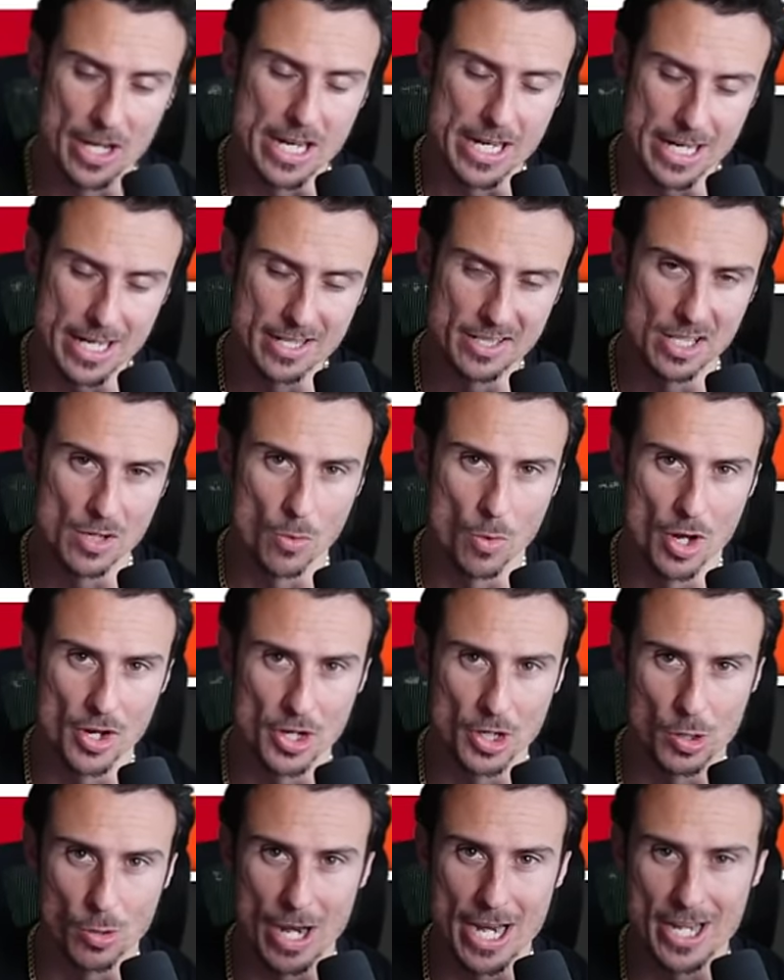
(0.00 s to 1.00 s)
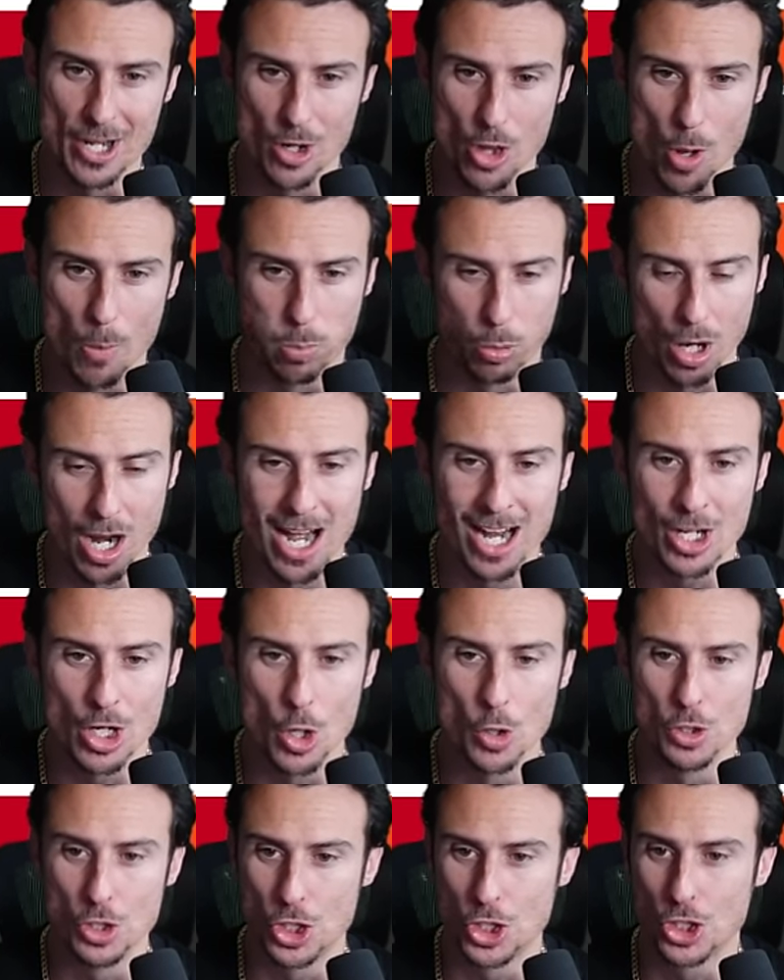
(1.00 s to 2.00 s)
easy one to grade here. The
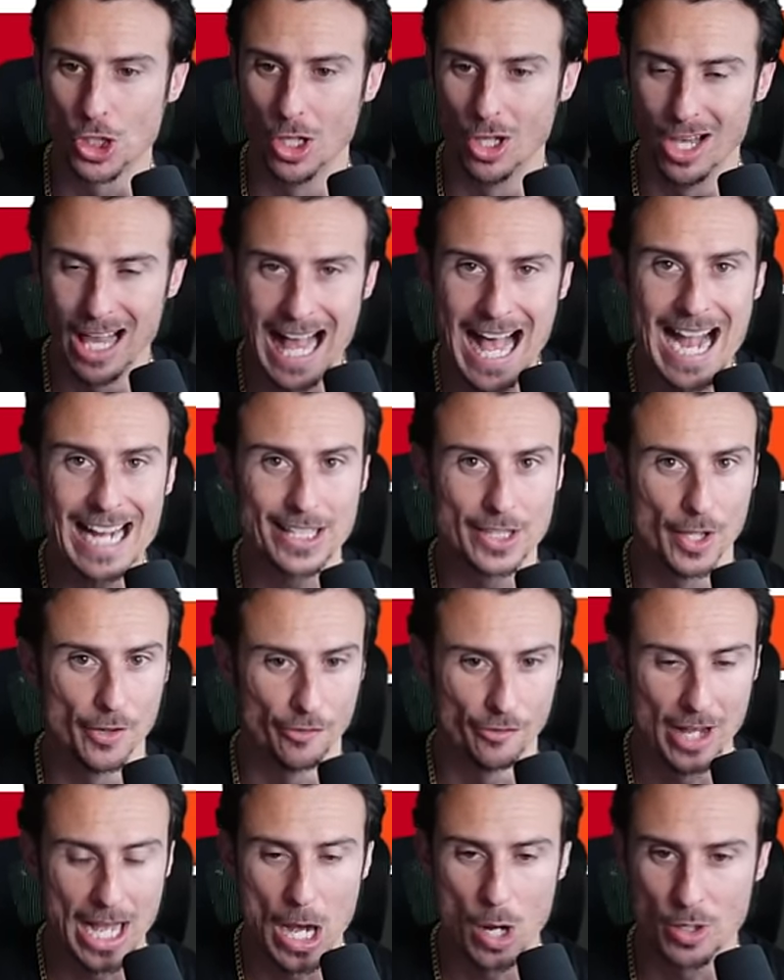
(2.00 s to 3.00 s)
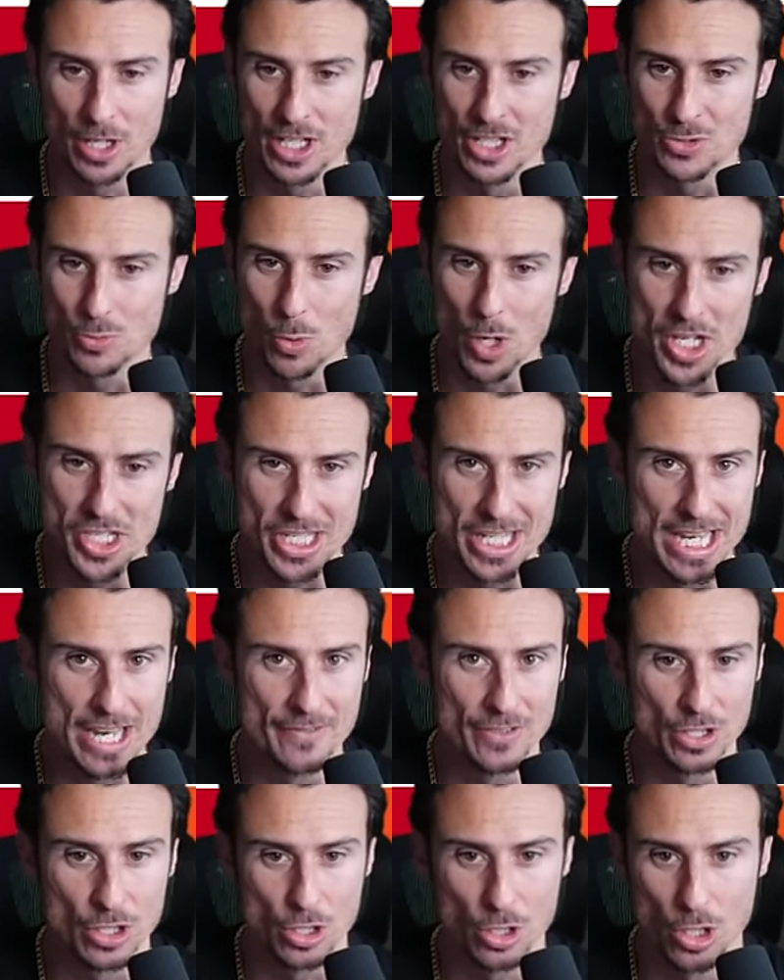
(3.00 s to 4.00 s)
Broncos shellacked the Falcons. Wasn't
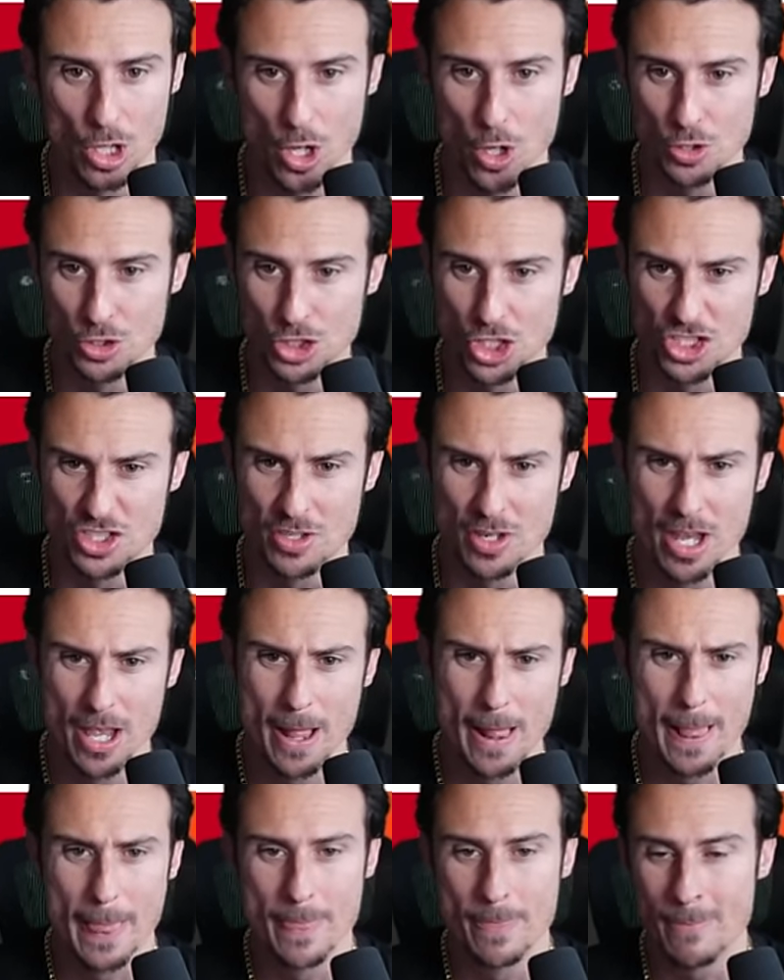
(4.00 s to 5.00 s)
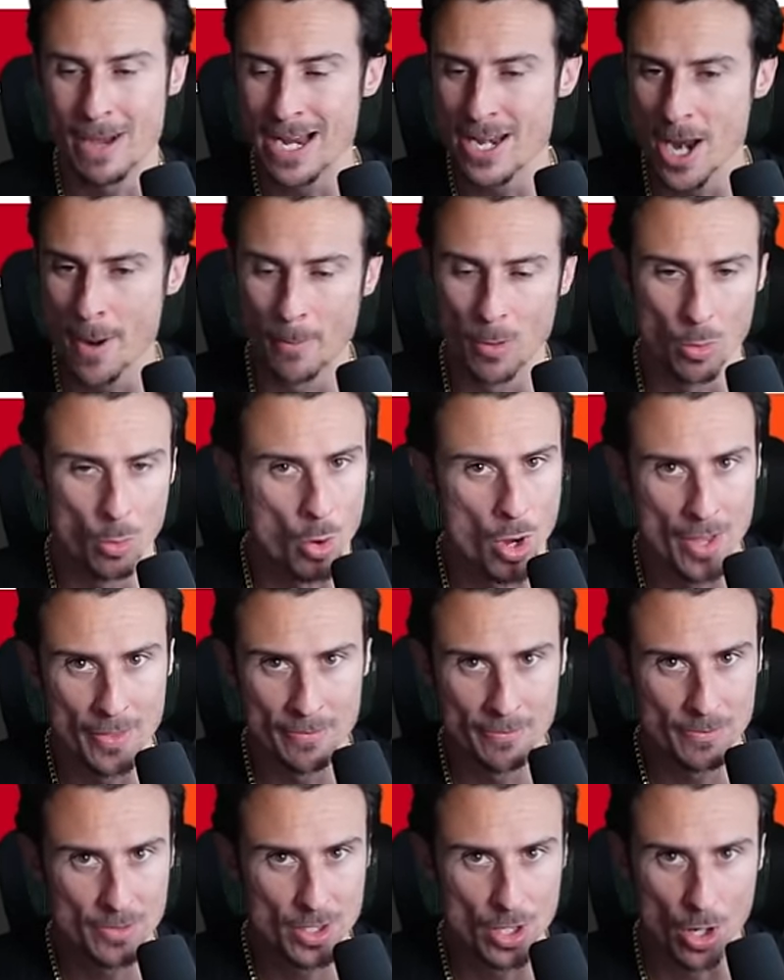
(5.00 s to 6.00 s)
even close. Just my number
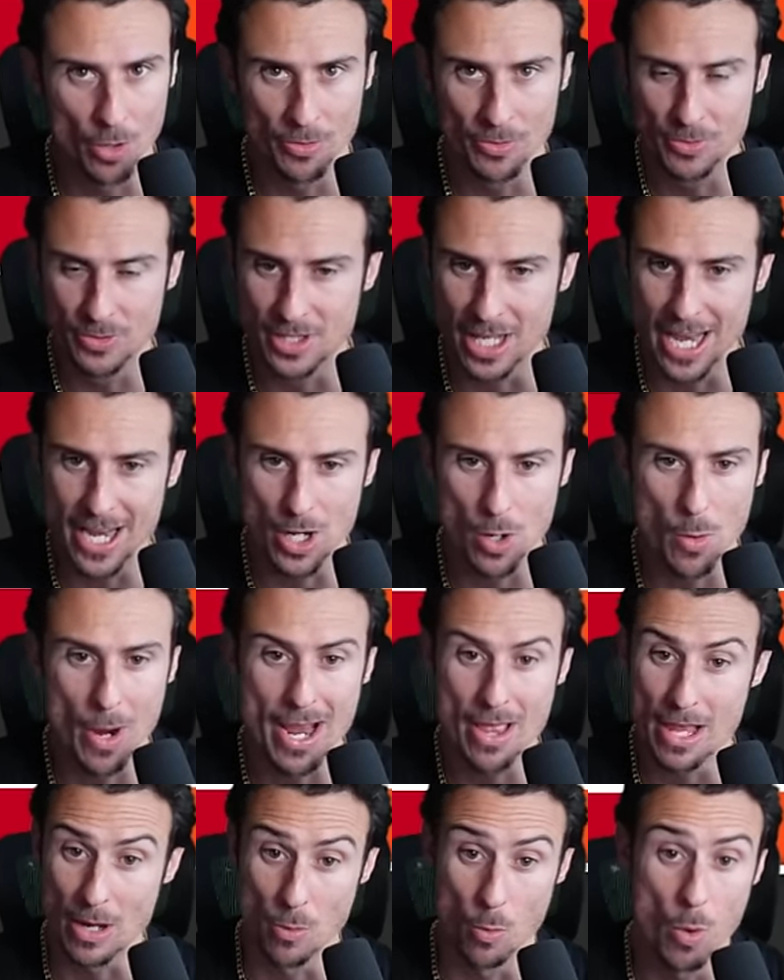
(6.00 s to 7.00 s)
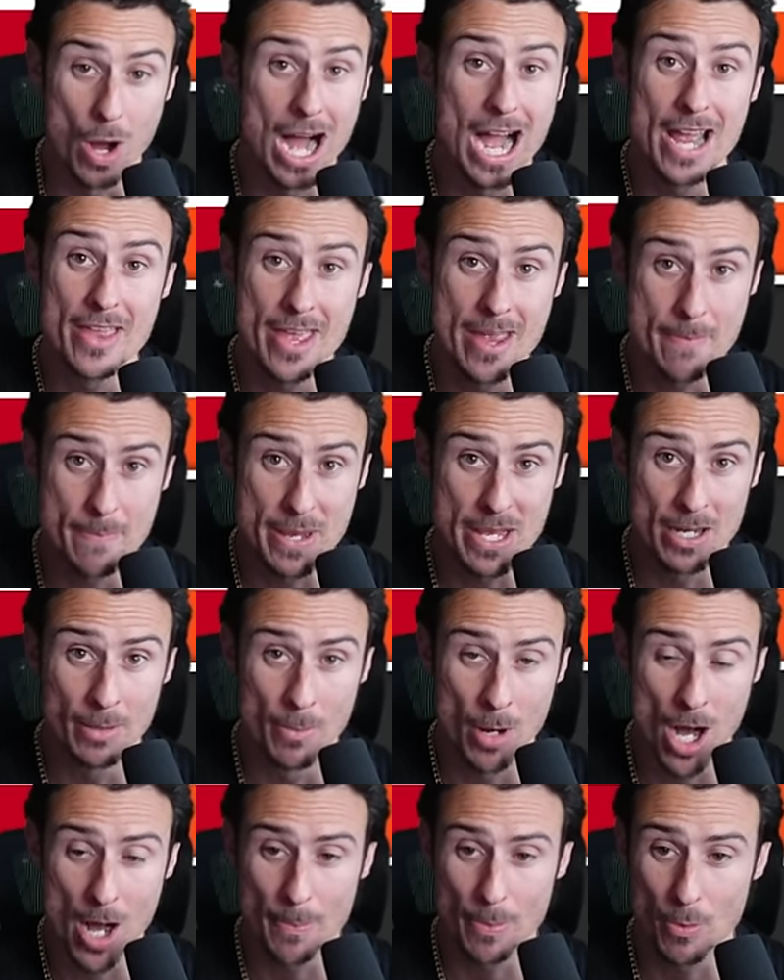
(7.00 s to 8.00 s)
one, you know, takeaway, like why they beat them
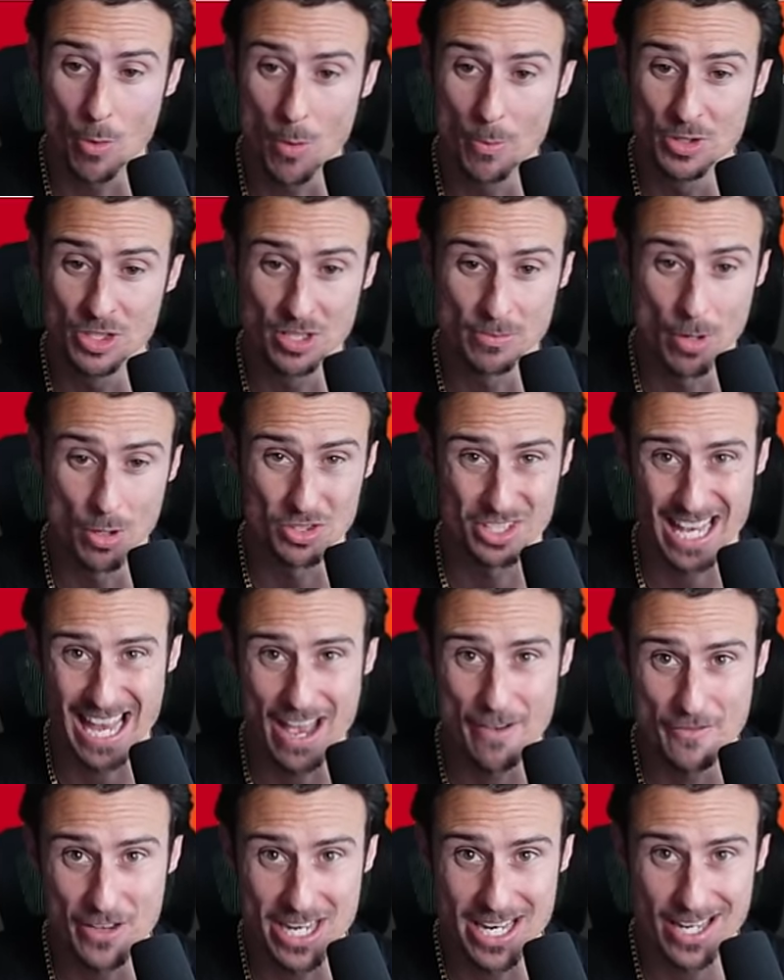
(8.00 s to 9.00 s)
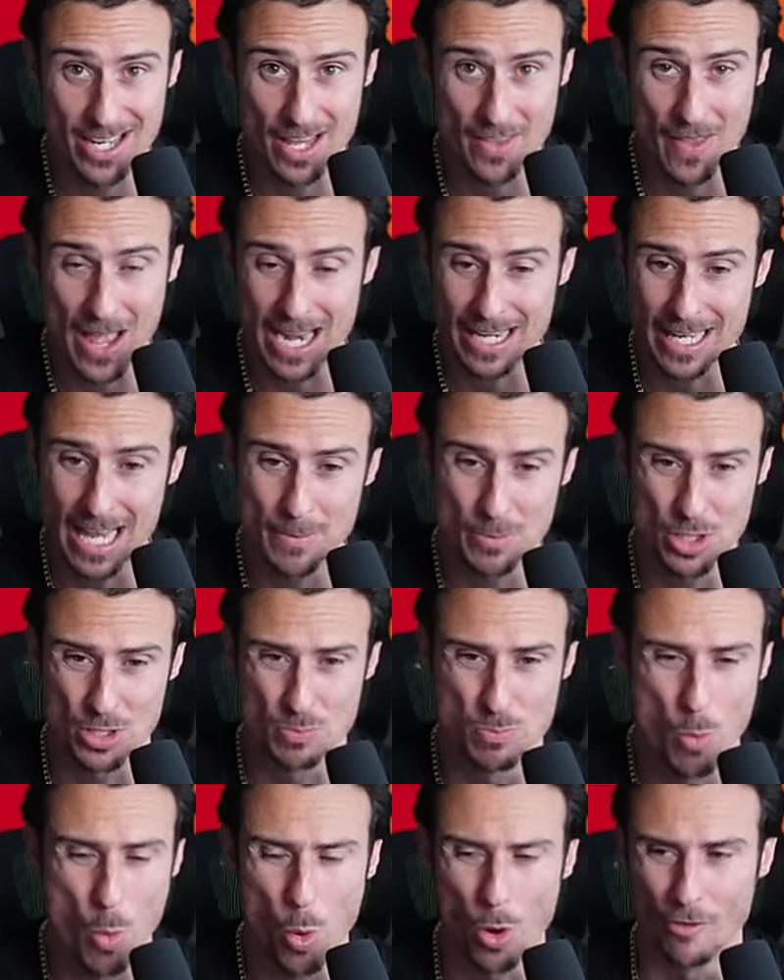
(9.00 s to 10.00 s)
up, what was the most evident in that game? Just
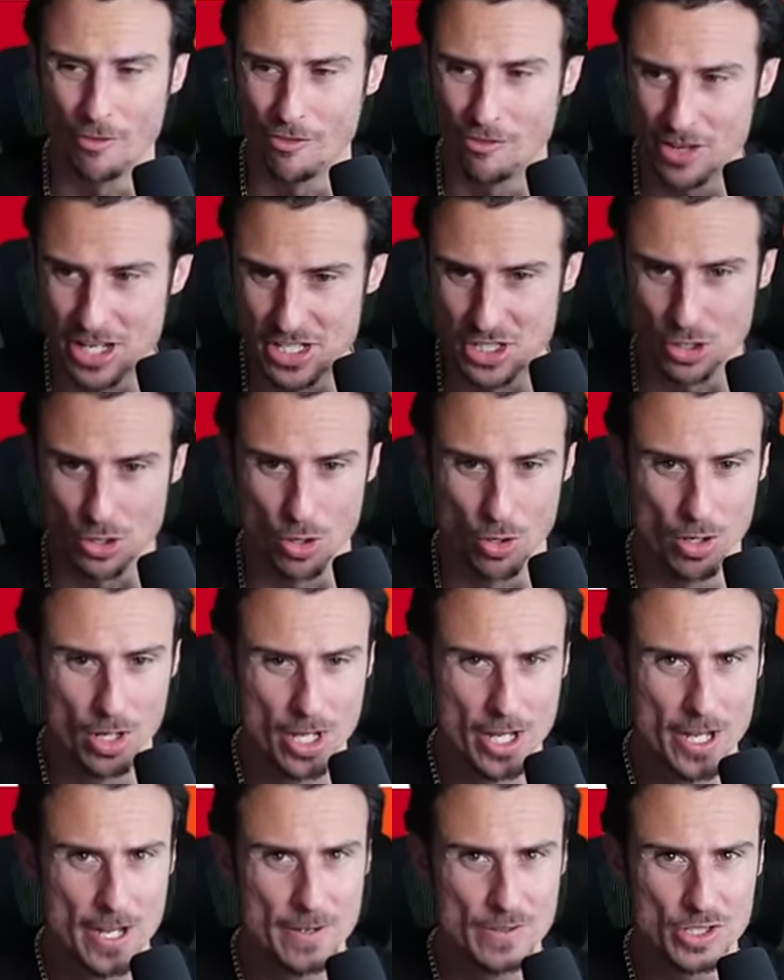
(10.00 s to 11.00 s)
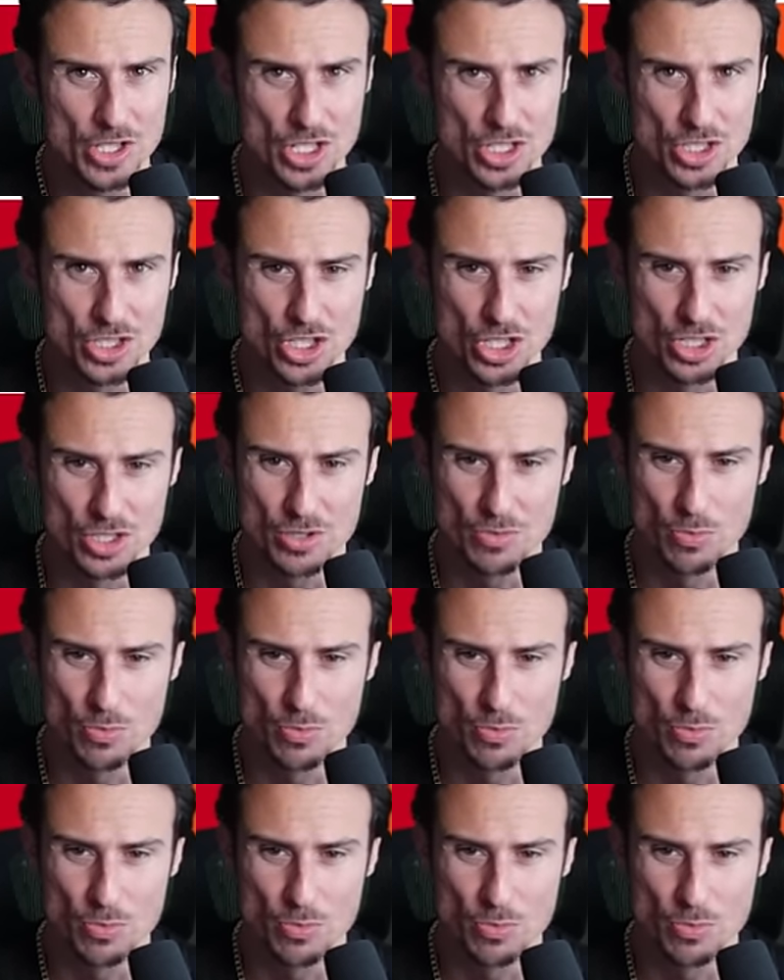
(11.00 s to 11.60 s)
more physical just just